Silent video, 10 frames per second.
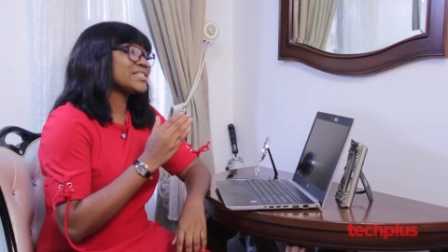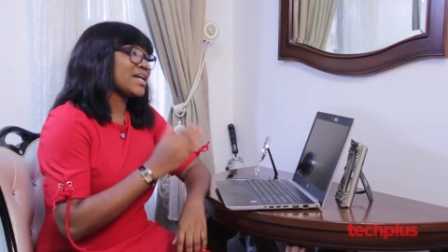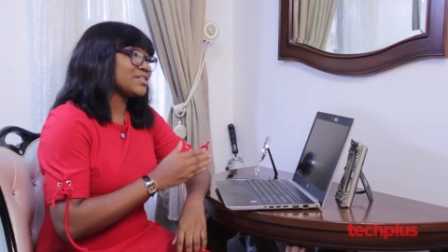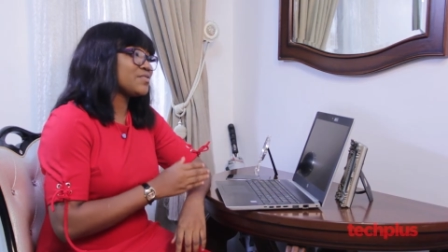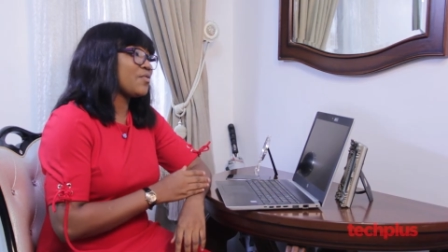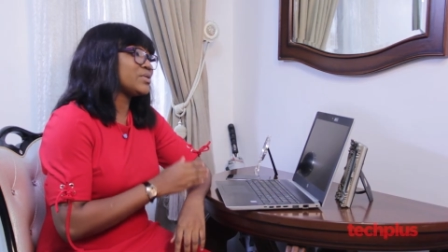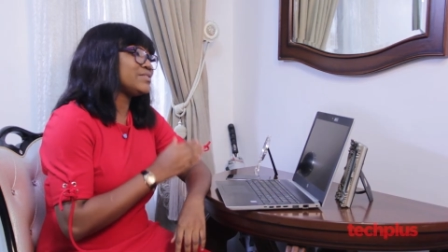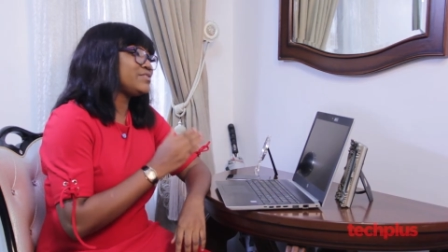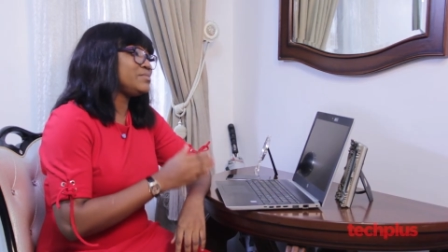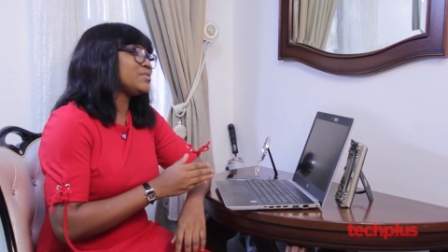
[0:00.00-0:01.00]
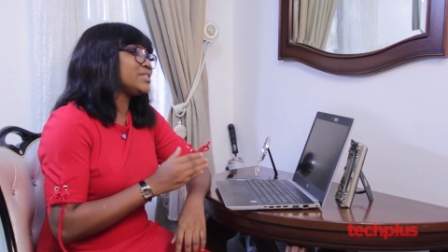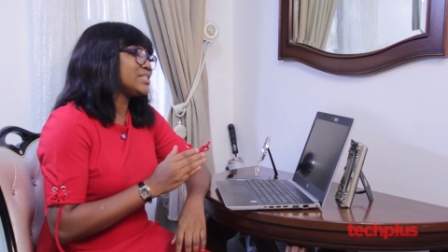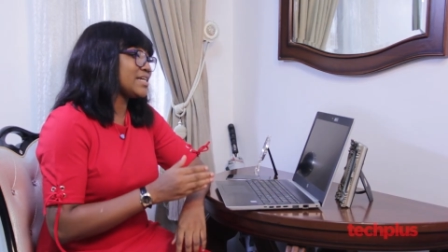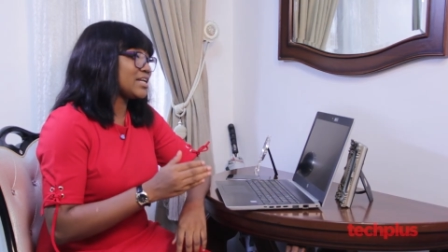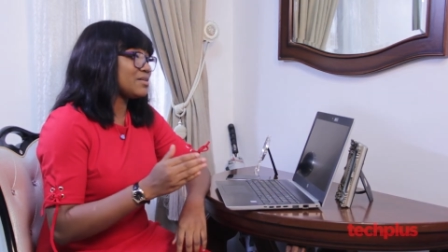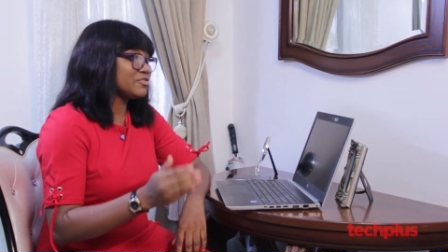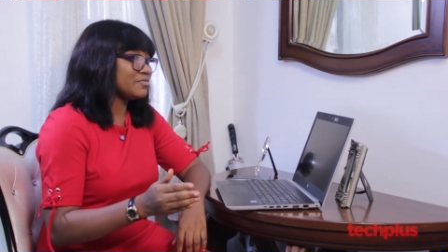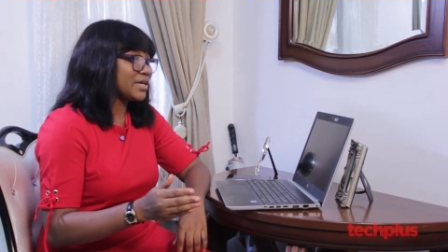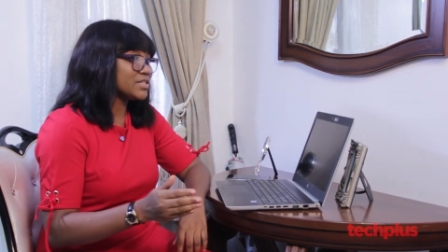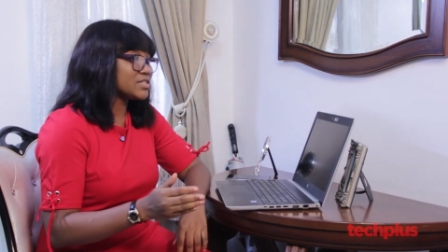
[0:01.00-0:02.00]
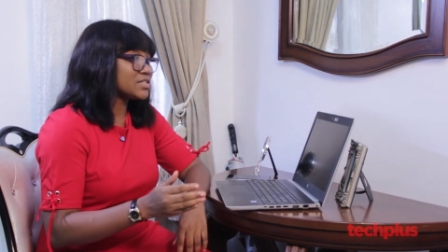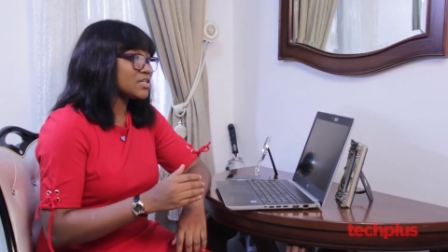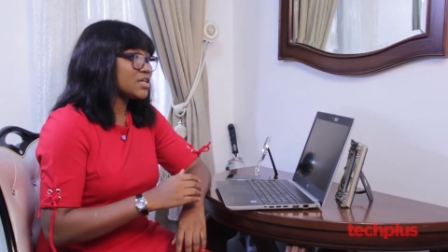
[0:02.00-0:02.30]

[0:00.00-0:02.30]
stands for the female designer movement,